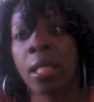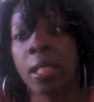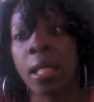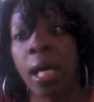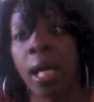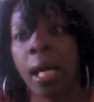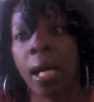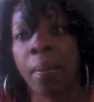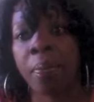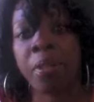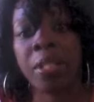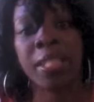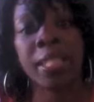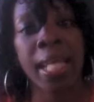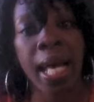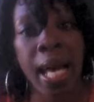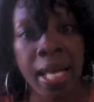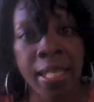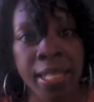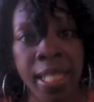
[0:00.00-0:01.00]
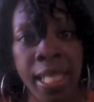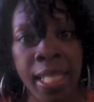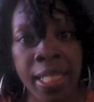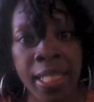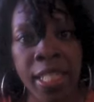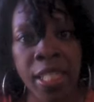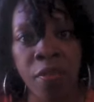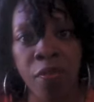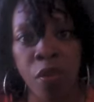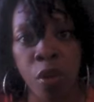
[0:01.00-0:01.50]
the size
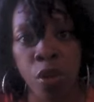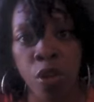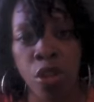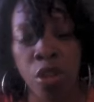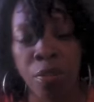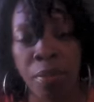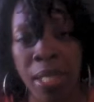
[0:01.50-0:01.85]
18 version of